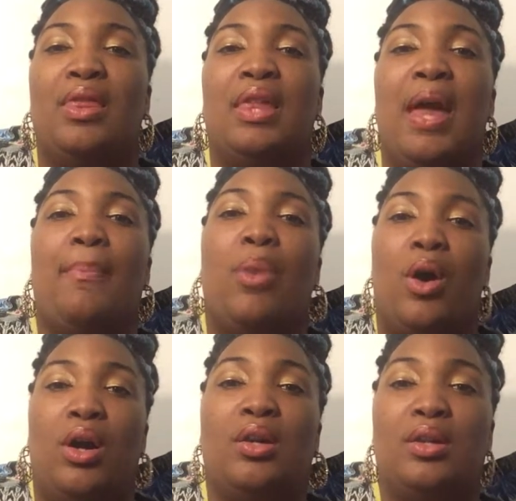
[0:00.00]
that
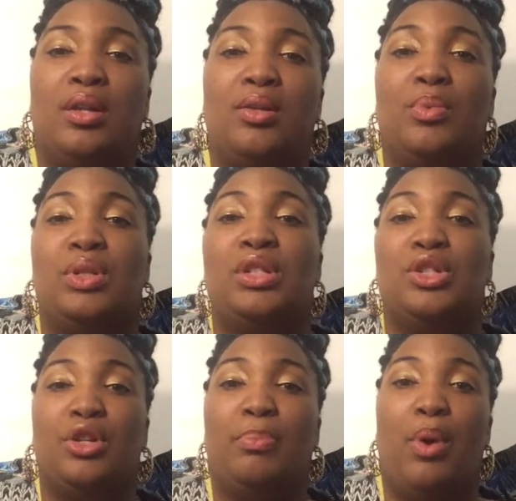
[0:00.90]
part, which
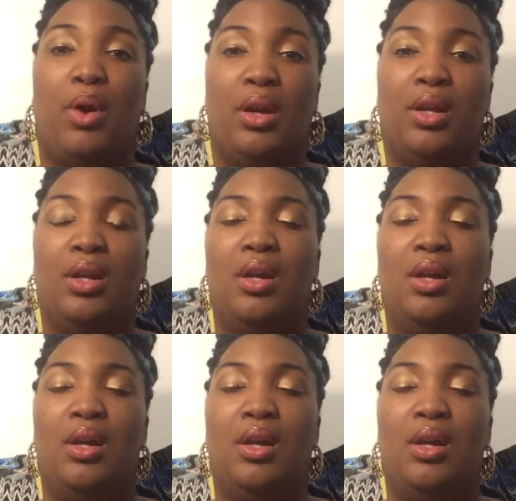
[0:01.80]
is your part,